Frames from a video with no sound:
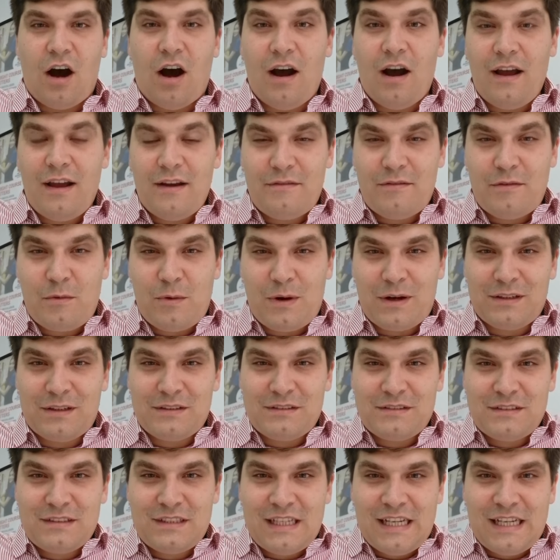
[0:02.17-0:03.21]
Hi
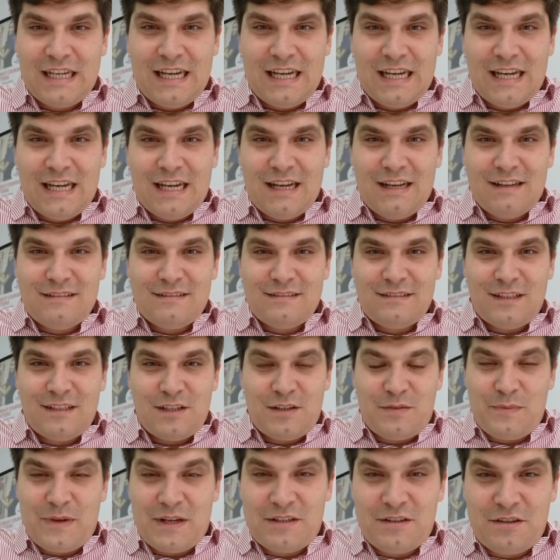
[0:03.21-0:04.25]
everyone,
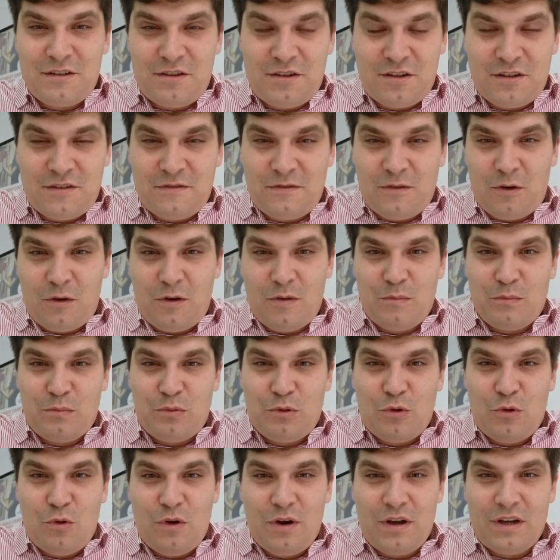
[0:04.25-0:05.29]
this message is for
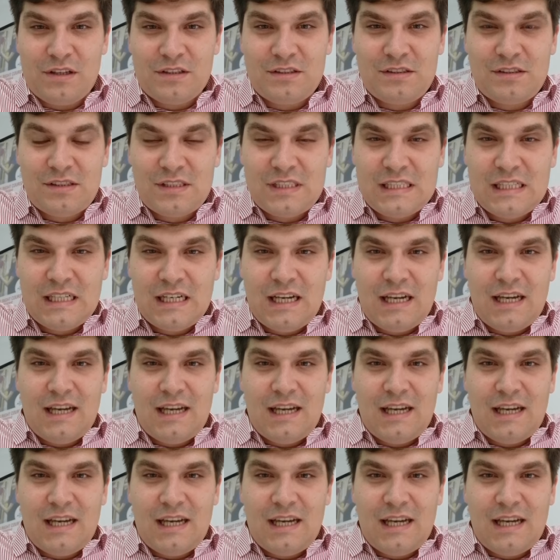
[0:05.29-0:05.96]
employers.